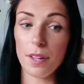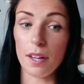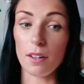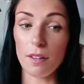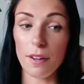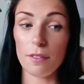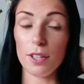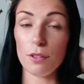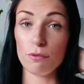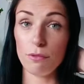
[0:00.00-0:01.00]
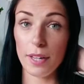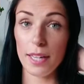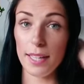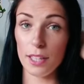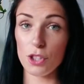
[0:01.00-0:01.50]
I found it
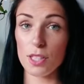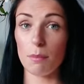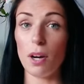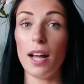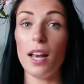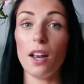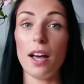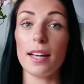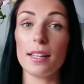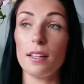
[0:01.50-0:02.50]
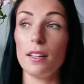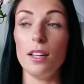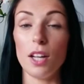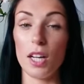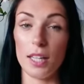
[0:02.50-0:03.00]
really interesting. But I like
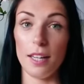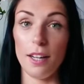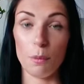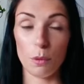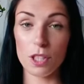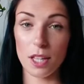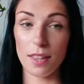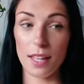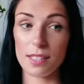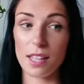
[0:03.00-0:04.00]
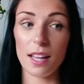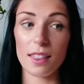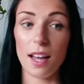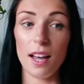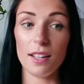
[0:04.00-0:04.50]
learning and watching things like
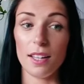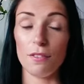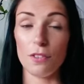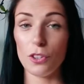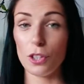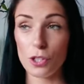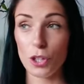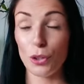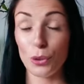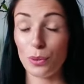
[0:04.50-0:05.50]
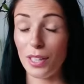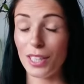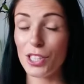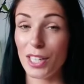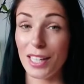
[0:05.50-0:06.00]
that, and if you do too, you will
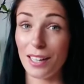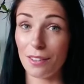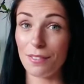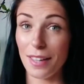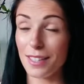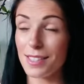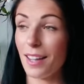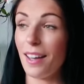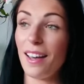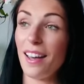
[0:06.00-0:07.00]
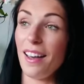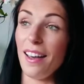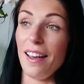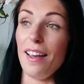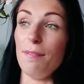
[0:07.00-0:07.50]
literally love this.
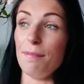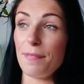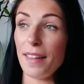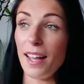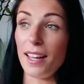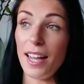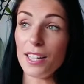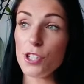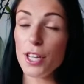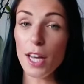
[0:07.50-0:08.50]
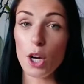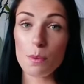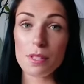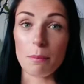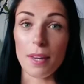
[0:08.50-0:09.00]
And it actually
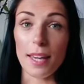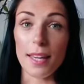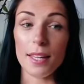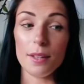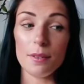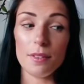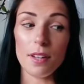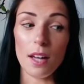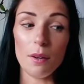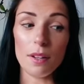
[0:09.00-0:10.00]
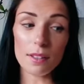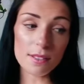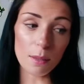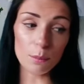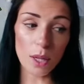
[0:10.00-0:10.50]
helps me like
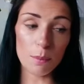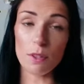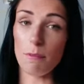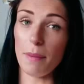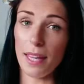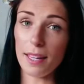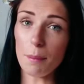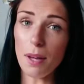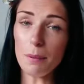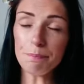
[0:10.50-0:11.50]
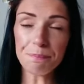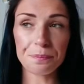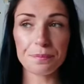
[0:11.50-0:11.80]
sometimes with being a mum.